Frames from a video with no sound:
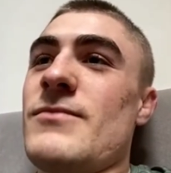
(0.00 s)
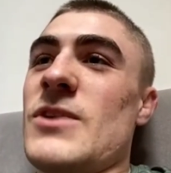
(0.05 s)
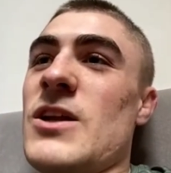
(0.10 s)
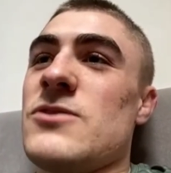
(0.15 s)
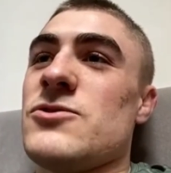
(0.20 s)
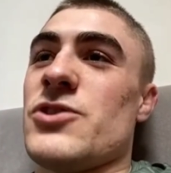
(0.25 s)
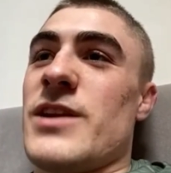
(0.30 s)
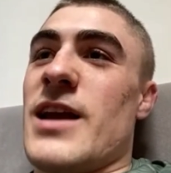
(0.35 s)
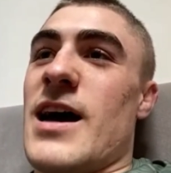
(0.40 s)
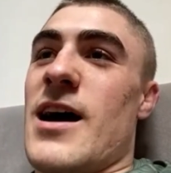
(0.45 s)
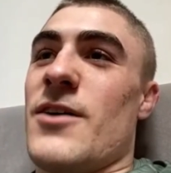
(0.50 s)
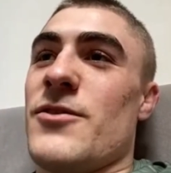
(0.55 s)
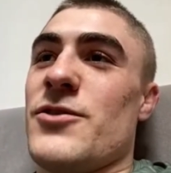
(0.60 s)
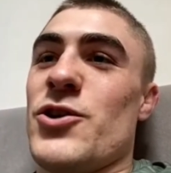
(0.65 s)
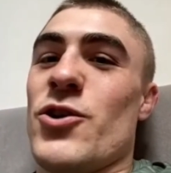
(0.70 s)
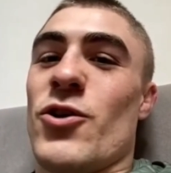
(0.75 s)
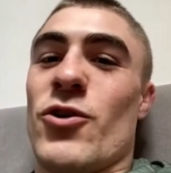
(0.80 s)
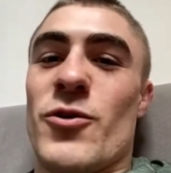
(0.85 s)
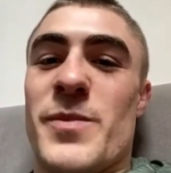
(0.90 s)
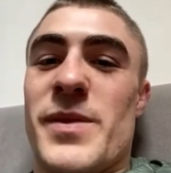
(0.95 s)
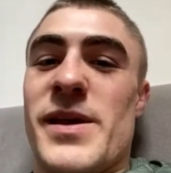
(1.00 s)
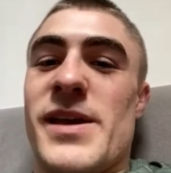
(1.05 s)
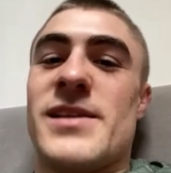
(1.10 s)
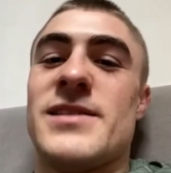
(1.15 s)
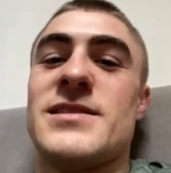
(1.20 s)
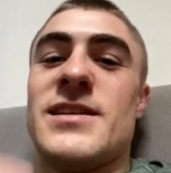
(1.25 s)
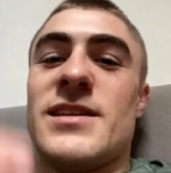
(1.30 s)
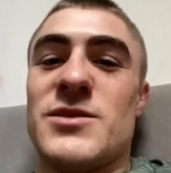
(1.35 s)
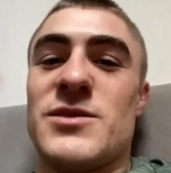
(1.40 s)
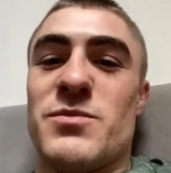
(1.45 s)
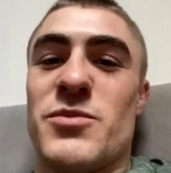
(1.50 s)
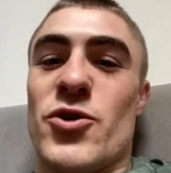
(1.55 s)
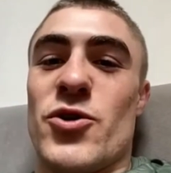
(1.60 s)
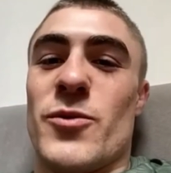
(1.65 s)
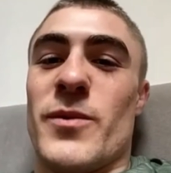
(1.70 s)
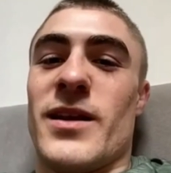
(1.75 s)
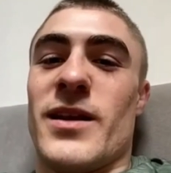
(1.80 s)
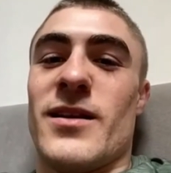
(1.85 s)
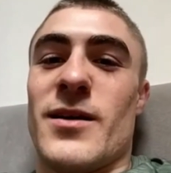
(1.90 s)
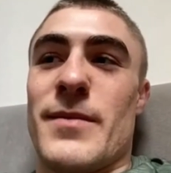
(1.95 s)
So now the European scene's
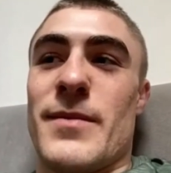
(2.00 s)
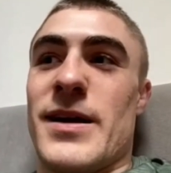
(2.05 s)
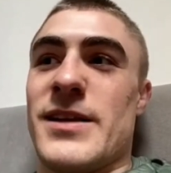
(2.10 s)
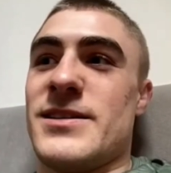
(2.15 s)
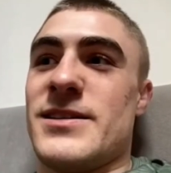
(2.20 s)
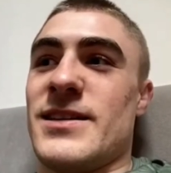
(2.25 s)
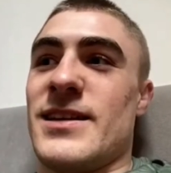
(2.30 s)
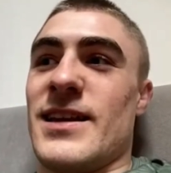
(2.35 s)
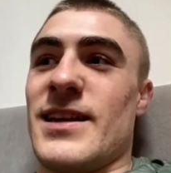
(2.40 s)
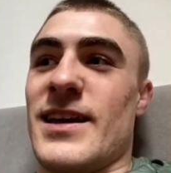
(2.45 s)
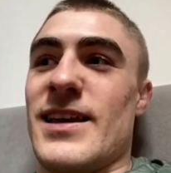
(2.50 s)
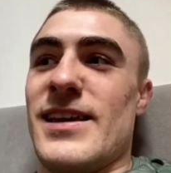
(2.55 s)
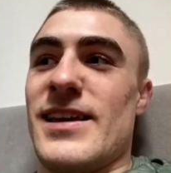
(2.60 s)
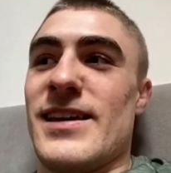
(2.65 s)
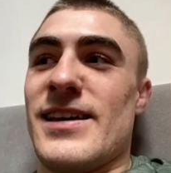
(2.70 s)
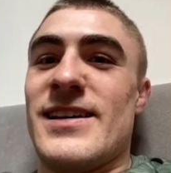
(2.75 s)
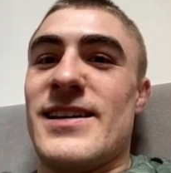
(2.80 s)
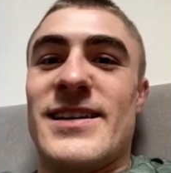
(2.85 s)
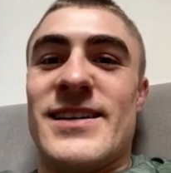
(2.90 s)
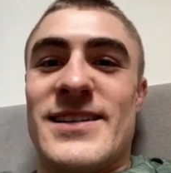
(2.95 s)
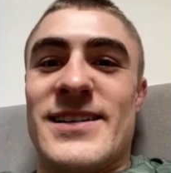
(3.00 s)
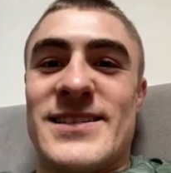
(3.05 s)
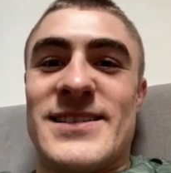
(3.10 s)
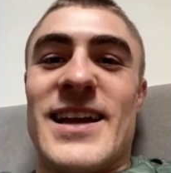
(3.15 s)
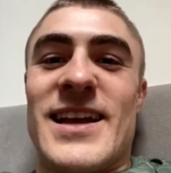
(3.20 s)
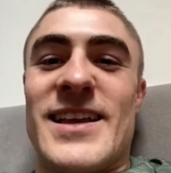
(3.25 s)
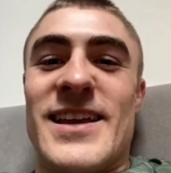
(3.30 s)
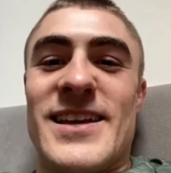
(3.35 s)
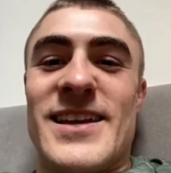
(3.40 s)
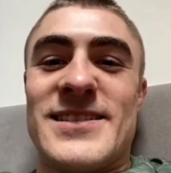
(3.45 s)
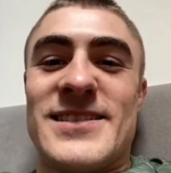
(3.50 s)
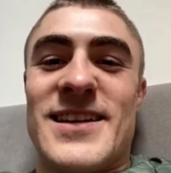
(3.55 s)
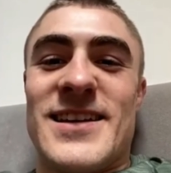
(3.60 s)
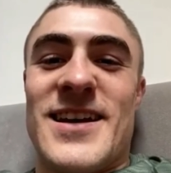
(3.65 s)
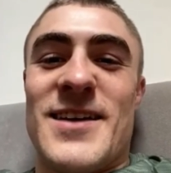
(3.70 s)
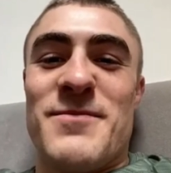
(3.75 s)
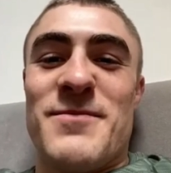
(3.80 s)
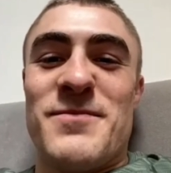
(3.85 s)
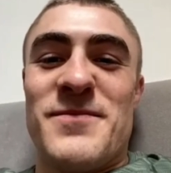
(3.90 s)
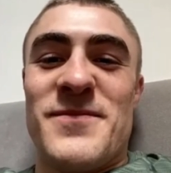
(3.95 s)
booming. Imagine in like 10 years'
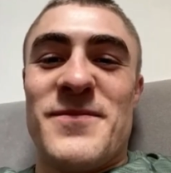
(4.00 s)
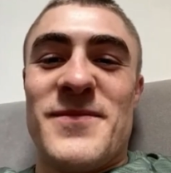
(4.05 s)
time.